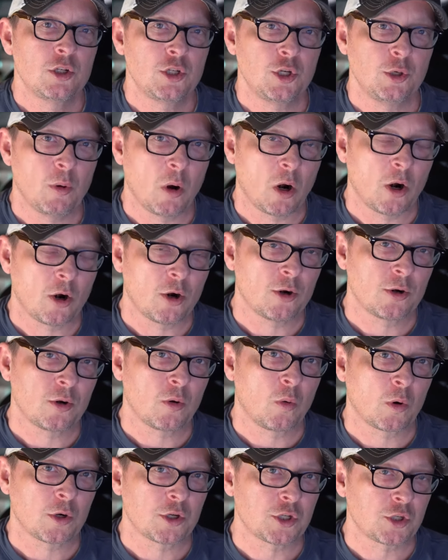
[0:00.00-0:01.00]
to hurt
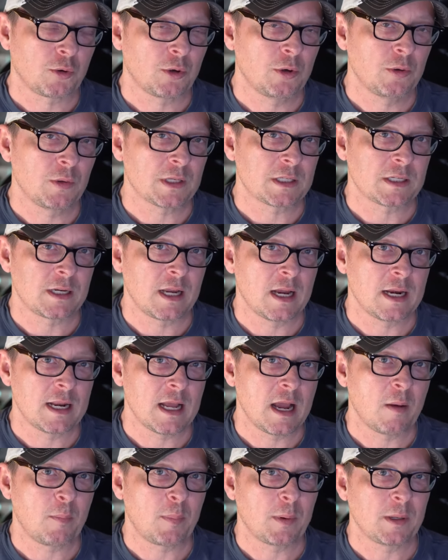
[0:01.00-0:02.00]
or screw this gun
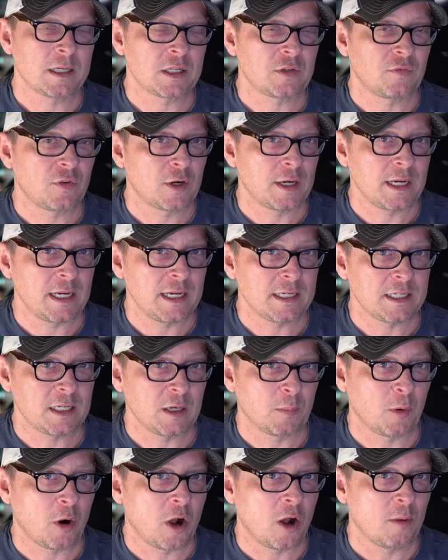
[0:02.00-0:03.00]
up. It's very easy
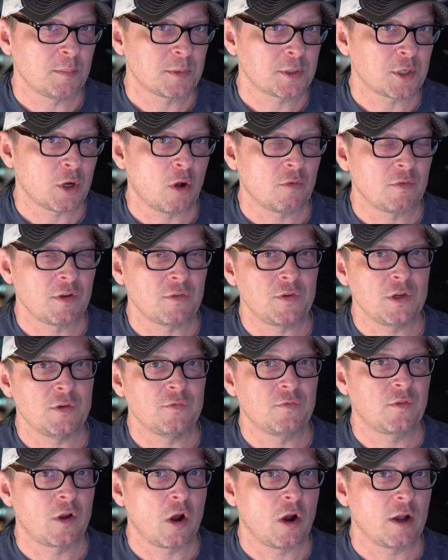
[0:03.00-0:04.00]
to problem solve if
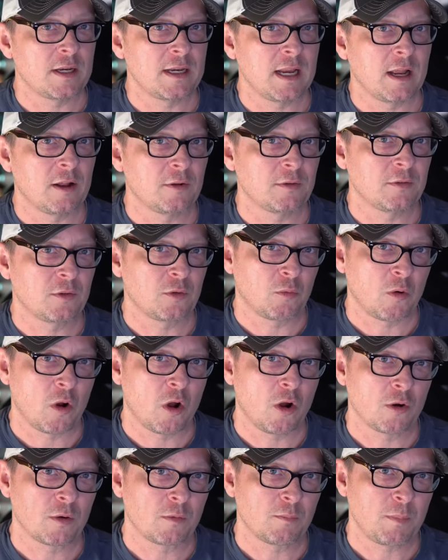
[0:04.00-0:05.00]
you've gone down the
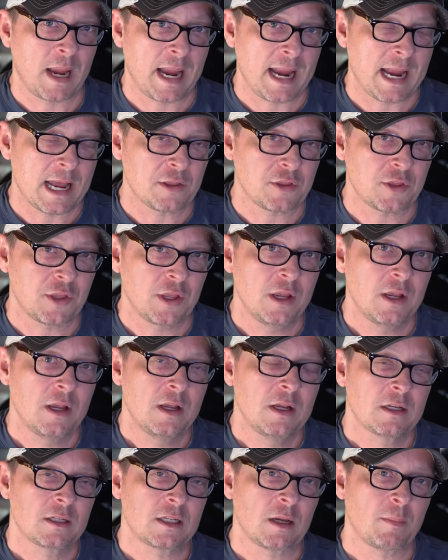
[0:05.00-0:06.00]
wrong path
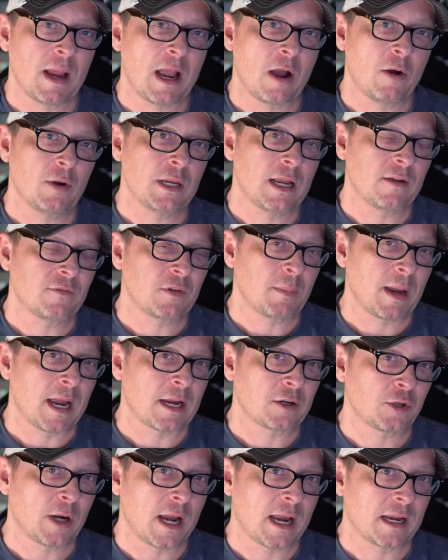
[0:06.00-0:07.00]
somehow and you have to
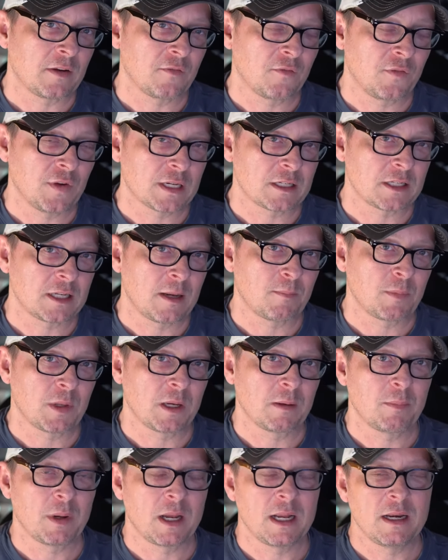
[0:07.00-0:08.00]
backtrack and fix
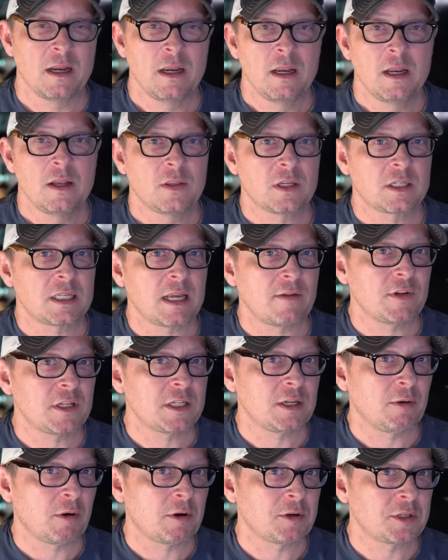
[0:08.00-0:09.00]
something. But the
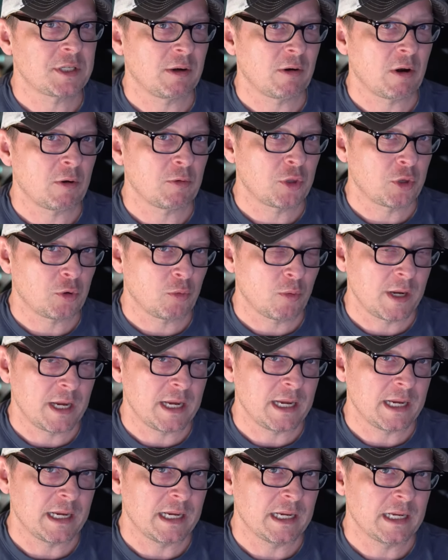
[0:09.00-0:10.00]

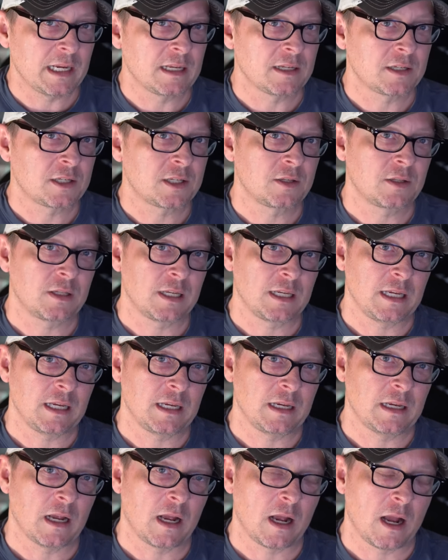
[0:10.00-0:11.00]
7003 is
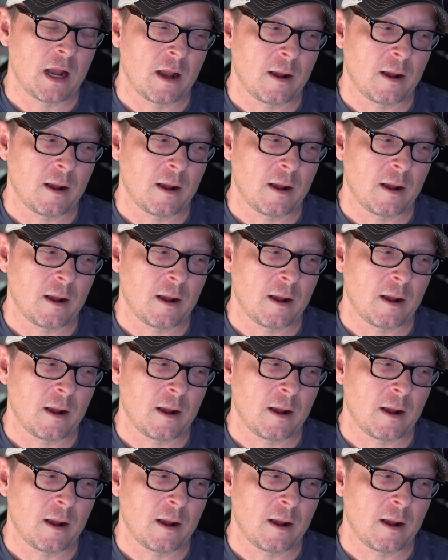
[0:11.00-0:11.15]
the